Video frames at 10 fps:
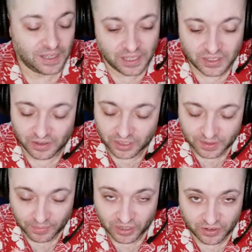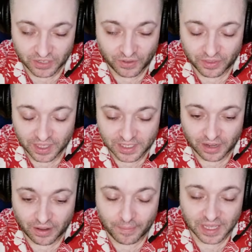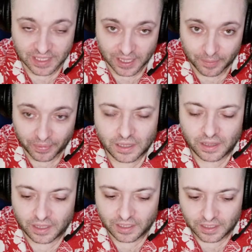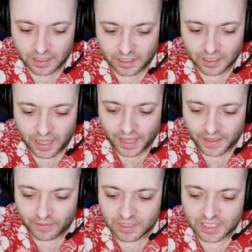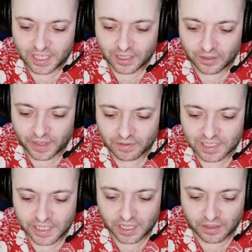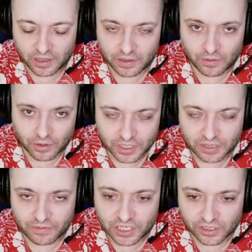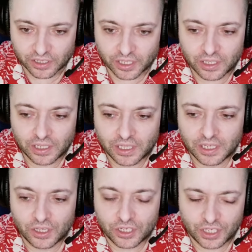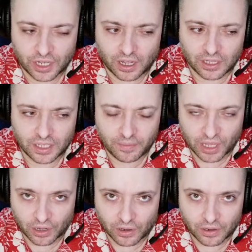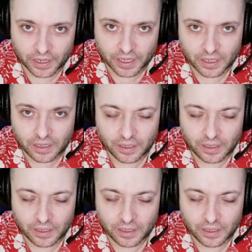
So I'm sure there's a few things in there I mixed up. The guy that was killed, that was leading the orcs originally, she called him an Uruk,